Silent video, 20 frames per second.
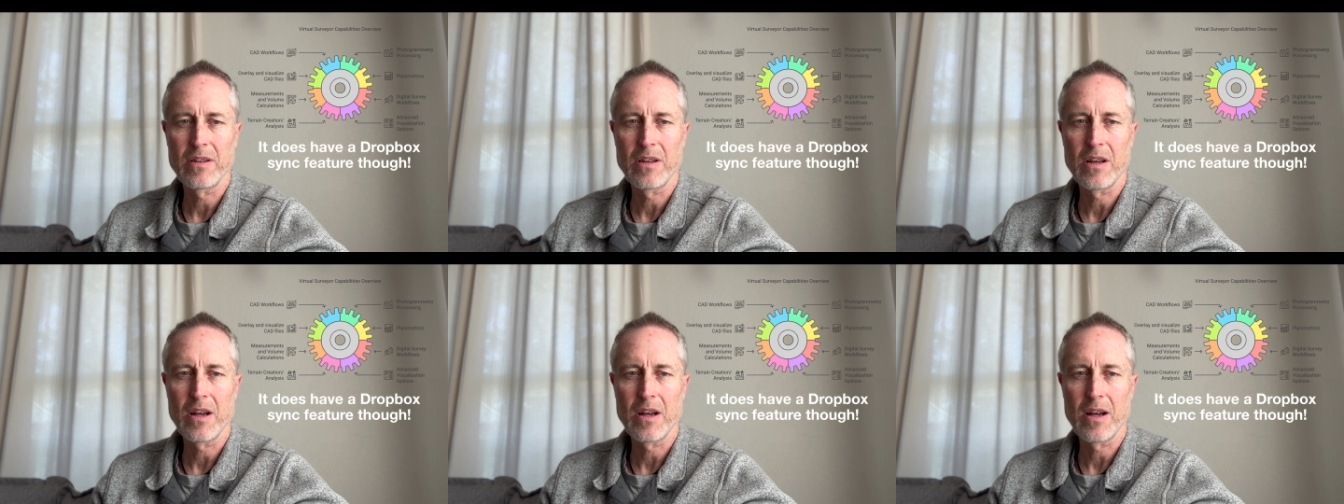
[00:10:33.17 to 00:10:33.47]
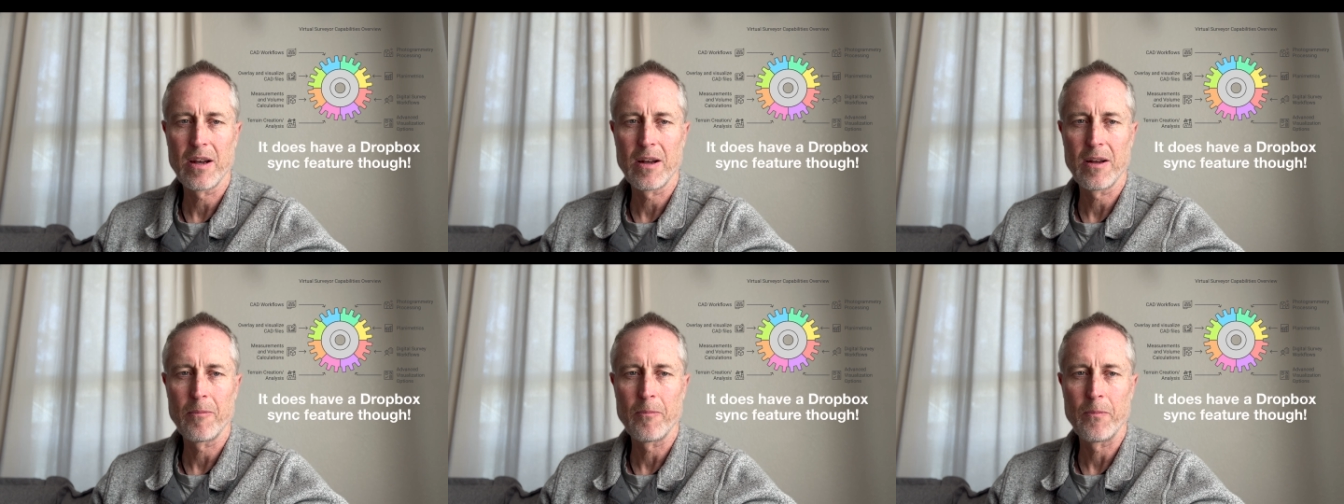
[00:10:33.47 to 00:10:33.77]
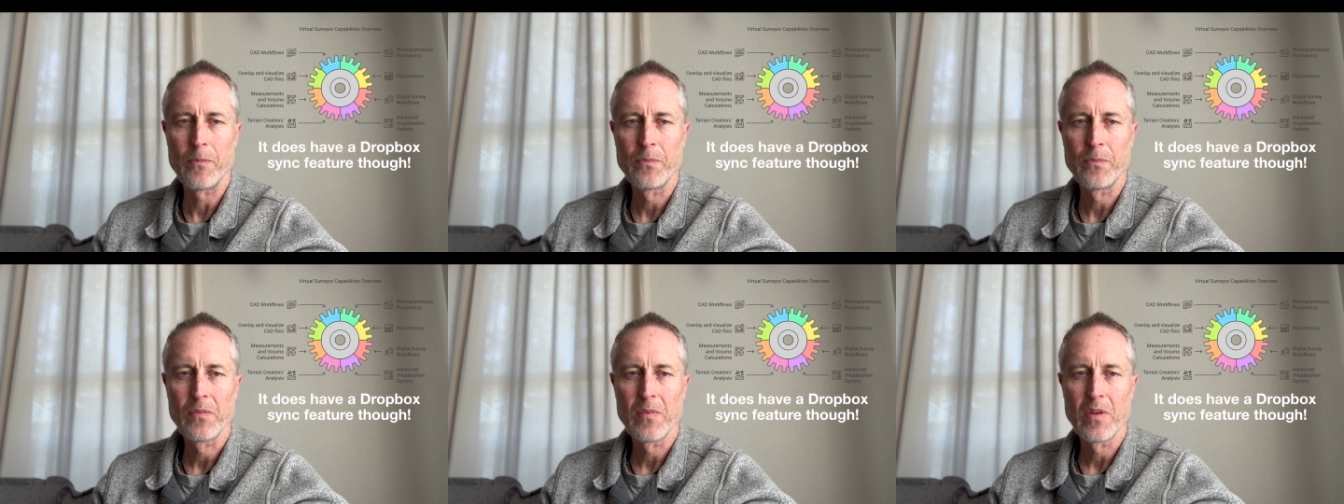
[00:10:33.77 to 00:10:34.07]
Um,
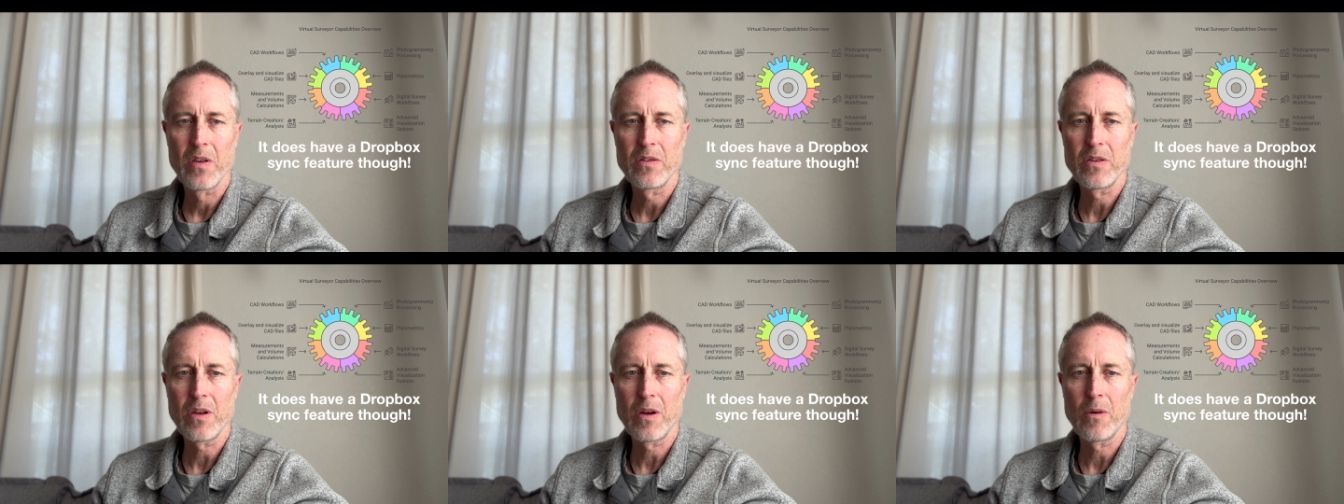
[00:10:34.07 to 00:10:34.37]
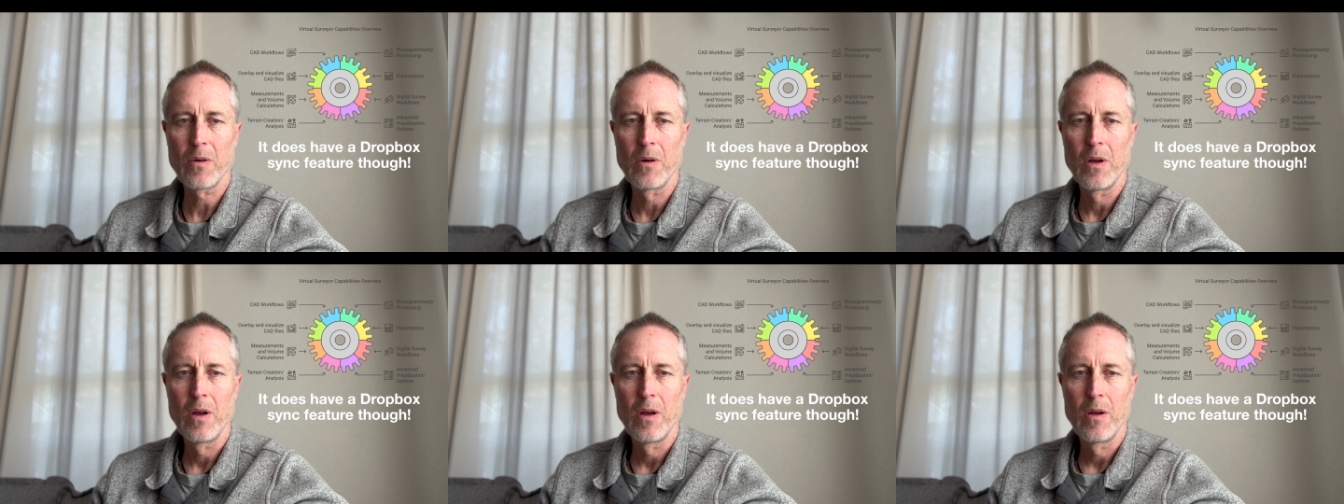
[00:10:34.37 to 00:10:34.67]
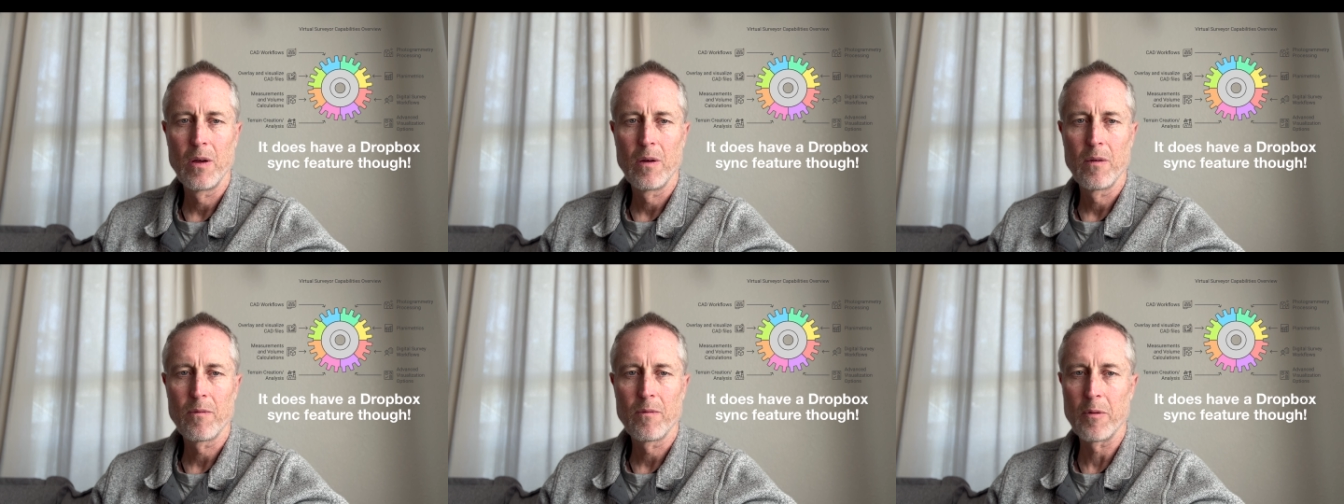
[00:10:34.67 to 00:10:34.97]
so
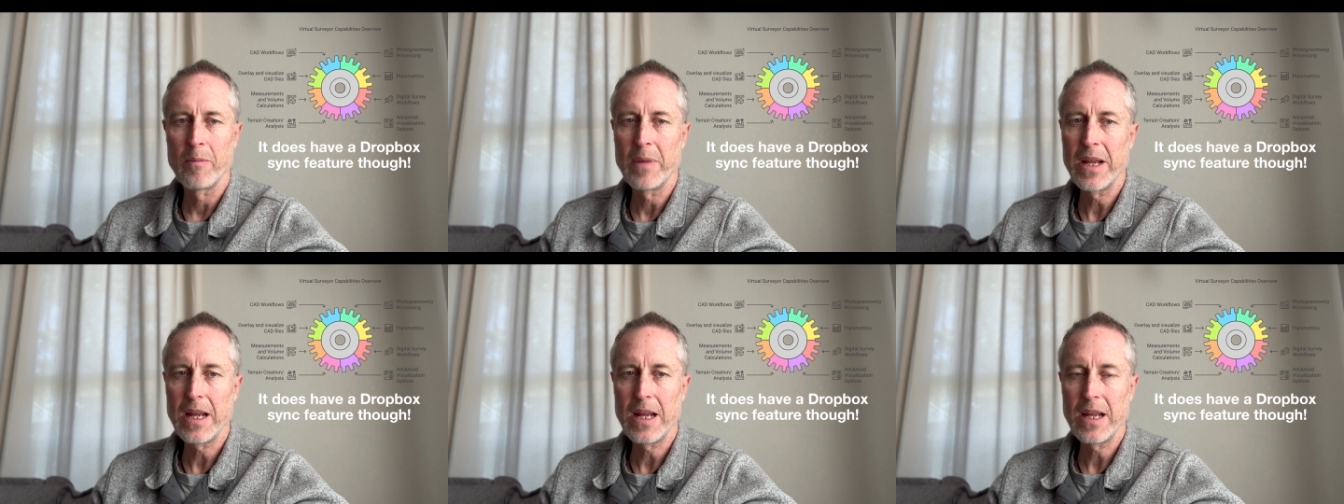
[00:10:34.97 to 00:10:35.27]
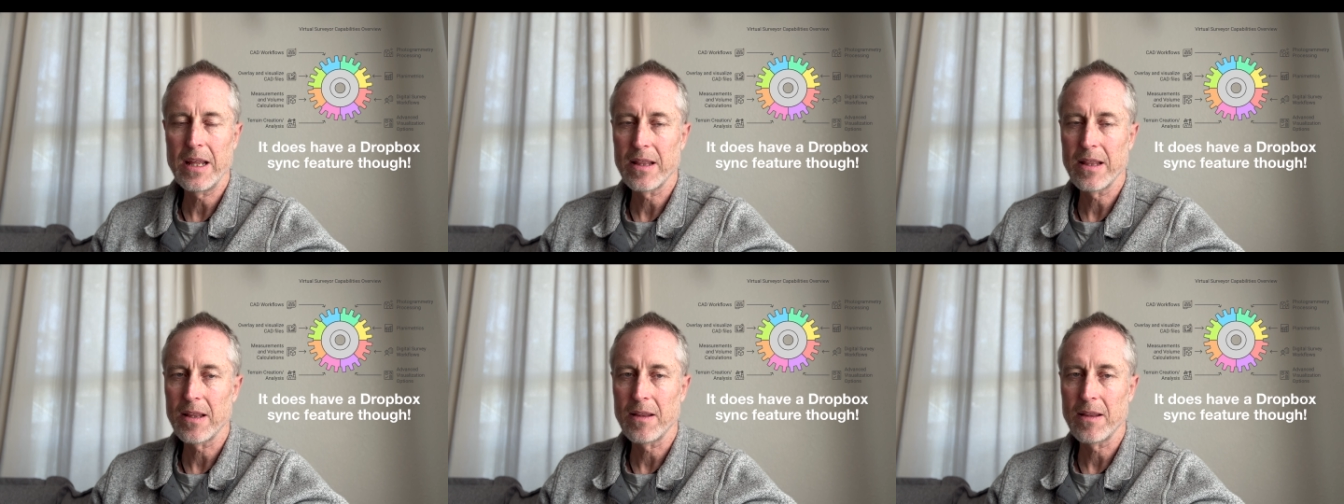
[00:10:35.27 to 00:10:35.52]
for me,